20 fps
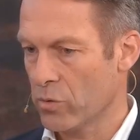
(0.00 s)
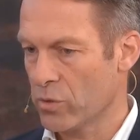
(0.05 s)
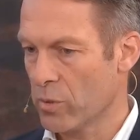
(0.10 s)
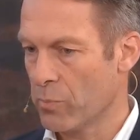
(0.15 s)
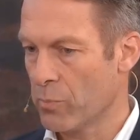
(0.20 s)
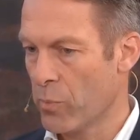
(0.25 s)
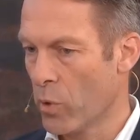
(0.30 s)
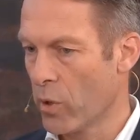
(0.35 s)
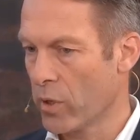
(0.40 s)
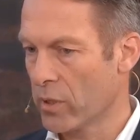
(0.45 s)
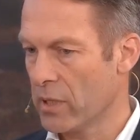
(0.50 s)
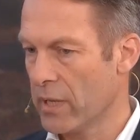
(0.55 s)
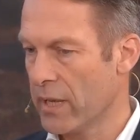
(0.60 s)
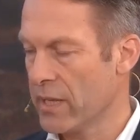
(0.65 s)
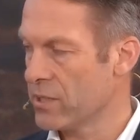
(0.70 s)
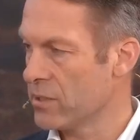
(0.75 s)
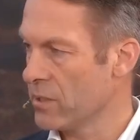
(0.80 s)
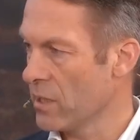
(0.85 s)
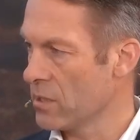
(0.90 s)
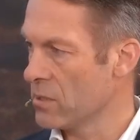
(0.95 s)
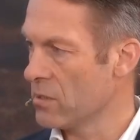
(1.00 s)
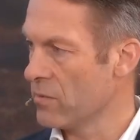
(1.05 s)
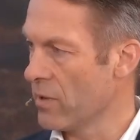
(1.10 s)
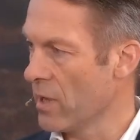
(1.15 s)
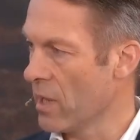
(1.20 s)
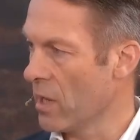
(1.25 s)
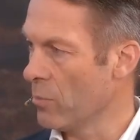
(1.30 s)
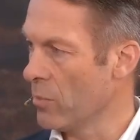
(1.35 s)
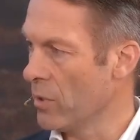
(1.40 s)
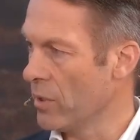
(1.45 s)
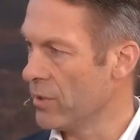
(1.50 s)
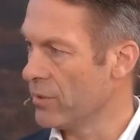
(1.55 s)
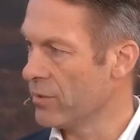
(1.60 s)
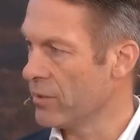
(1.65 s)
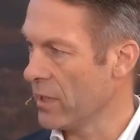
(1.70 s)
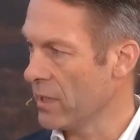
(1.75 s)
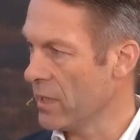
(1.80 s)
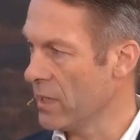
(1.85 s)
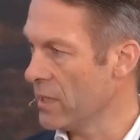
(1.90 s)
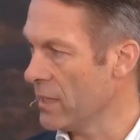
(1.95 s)
support late-stage development
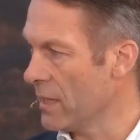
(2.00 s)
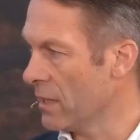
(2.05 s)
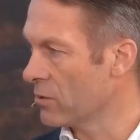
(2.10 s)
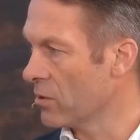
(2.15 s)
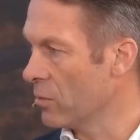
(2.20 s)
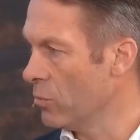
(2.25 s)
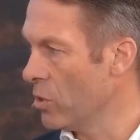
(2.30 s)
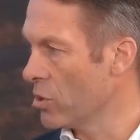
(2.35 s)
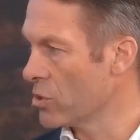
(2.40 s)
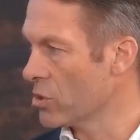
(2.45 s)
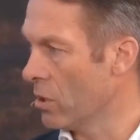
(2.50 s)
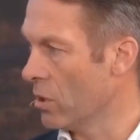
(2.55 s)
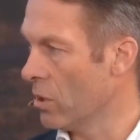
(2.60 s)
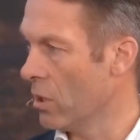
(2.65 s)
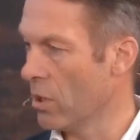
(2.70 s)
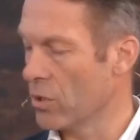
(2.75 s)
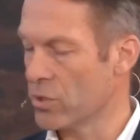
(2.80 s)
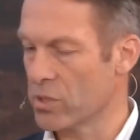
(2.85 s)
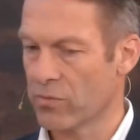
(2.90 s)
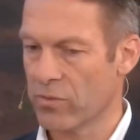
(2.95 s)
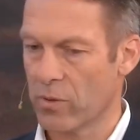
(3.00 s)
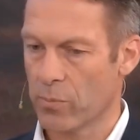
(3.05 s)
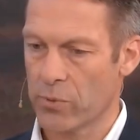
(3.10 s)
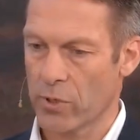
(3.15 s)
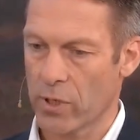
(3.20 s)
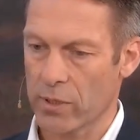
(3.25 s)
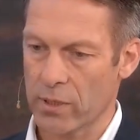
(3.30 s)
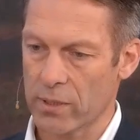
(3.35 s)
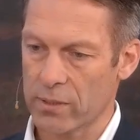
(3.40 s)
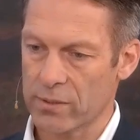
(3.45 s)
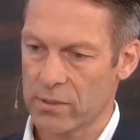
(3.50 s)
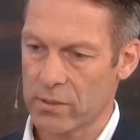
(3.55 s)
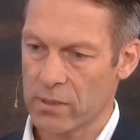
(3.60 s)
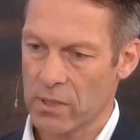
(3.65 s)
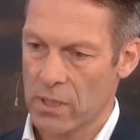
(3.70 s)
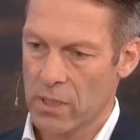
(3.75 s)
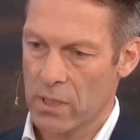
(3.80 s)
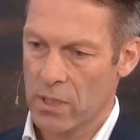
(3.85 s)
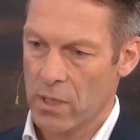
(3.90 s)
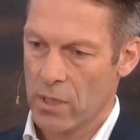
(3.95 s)
and in the end commercial launch of a product,
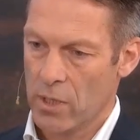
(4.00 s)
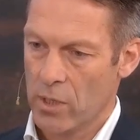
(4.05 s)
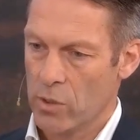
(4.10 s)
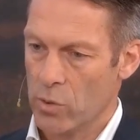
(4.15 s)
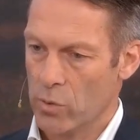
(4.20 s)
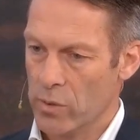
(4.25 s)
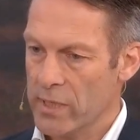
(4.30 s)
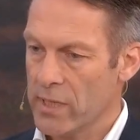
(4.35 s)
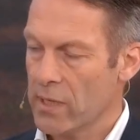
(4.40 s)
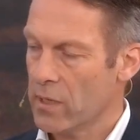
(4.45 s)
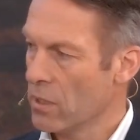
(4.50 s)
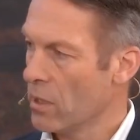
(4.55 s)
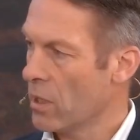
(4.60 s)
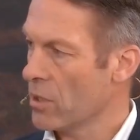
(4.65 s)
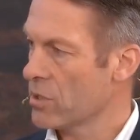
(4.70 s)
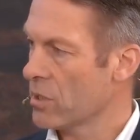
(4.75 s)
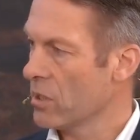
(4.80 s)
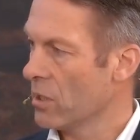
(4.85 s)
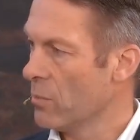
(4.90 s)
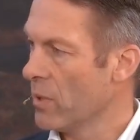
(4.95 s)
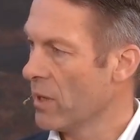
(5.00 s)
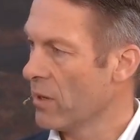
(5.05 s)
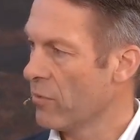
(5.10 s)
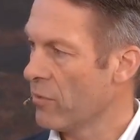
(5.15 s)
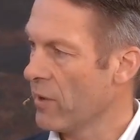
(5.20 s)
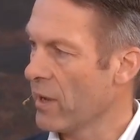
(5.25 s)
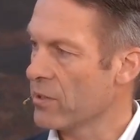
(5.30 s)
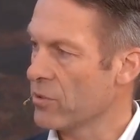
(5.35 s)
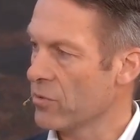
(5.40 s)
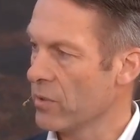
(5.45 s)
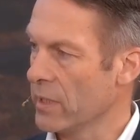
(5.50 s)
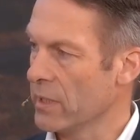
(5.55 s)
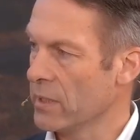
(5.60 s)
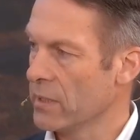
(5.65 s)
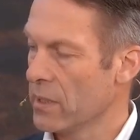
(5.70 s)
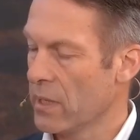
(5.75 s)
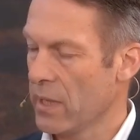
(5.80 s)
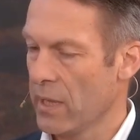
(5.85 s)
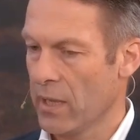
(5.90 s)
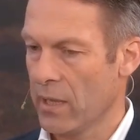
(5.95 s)
you need large-scale manufacturing.
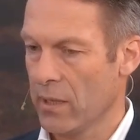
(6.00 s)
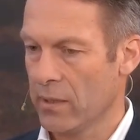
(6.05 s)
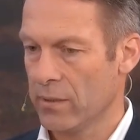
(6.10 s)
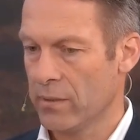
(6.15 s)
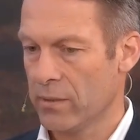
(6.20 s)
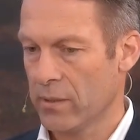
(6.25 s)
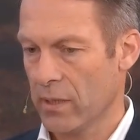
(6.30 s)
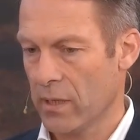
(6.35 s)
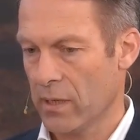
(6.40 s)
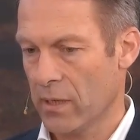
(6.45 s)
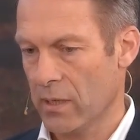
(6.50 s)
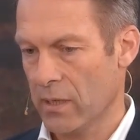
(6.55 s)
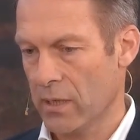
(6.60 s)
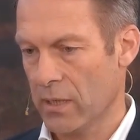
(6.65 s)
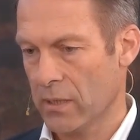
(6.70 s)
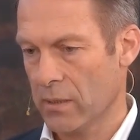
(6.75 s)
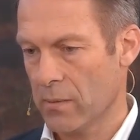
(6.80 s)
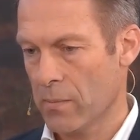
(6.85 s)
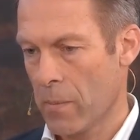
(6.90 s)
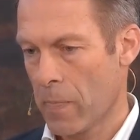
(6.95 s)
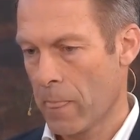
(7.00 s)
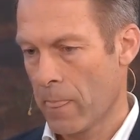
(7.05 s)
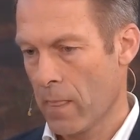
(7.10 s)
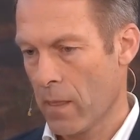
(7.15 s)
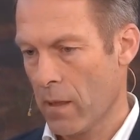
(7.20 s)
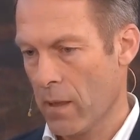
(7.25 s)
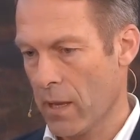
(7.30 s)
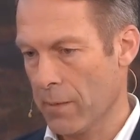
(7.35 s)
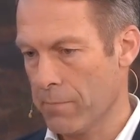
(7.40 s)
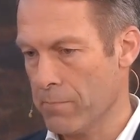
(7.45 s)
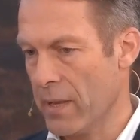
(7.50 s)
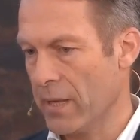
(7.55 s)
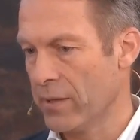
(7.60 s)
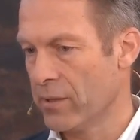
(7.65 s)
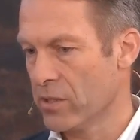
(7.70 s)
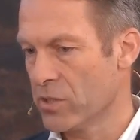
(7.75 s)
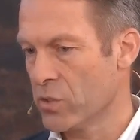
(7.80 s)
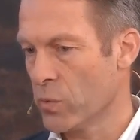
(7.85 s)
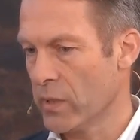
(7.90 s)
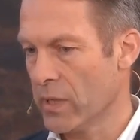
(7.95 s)
And at
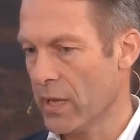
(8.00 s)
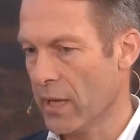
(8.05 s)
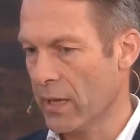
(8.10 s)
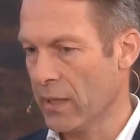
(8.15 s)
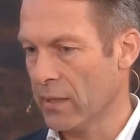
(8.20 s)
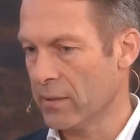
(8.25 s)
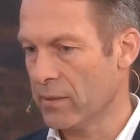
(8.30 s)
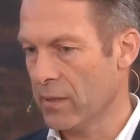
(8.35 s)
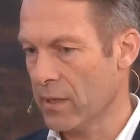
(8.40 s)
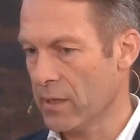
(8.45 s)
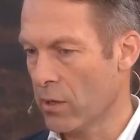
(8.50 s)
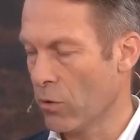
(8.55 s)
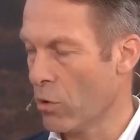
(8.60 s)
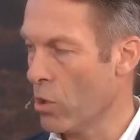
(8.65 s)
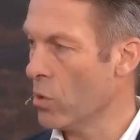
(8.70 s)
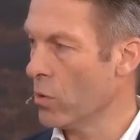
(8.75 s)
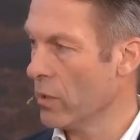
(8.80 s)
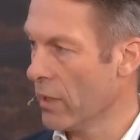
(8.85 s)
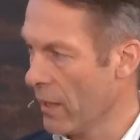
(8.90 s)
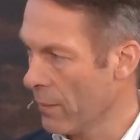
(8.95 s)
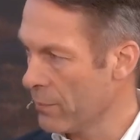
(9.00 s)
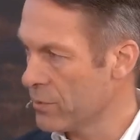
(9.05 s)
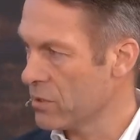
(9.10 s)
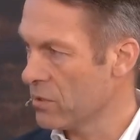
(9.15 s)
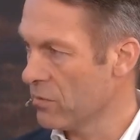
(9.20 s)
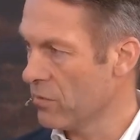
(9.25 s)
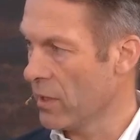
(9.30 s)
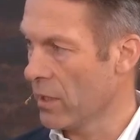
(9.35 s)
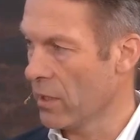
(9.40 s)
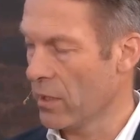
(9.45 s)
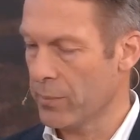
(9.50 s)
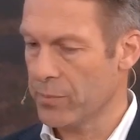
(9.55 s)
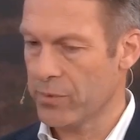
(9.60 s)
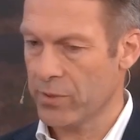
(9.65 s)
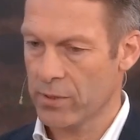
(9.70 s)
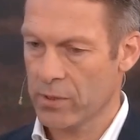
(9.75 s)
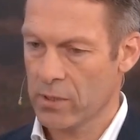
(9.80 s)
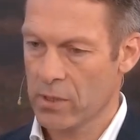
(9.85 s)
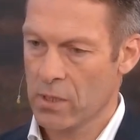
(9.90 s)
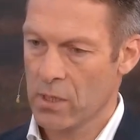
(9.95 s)
Mendus, we had in our own labs
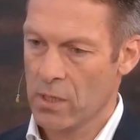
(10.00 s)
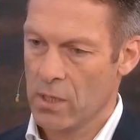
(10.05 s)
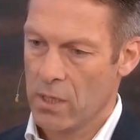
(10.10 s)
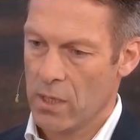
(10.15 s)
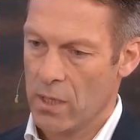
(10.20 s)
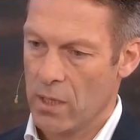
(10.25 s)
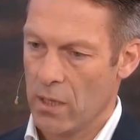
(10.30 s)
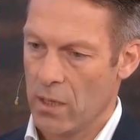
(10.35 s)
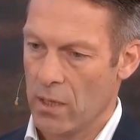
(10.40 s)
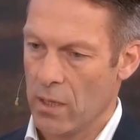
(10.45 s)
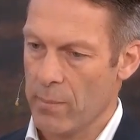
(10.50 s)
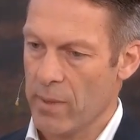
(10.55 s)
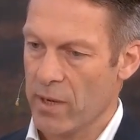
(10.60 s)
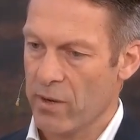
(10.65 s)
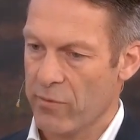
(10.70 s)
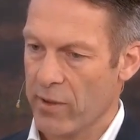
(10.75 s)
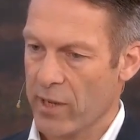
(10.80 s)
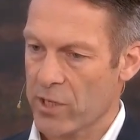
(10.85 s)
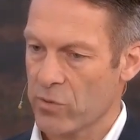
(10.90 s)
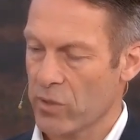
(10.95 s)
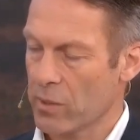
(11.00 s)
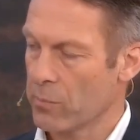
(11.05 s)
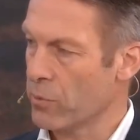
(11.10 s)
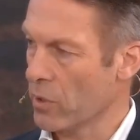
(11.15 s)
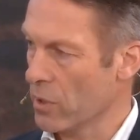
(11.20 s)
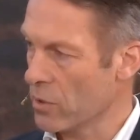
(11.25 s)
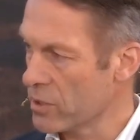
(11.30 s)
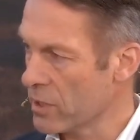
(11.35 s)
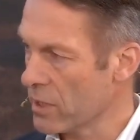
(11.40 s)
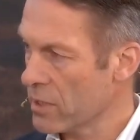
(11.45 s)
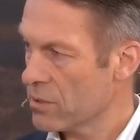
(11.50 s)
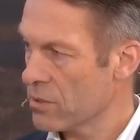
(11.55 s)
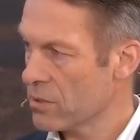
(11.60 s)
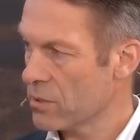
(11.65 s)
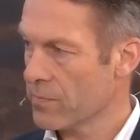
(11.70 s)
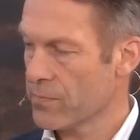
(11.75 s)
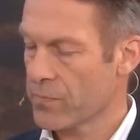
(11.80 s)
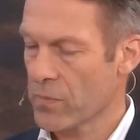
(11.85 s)
developed a manufacturing process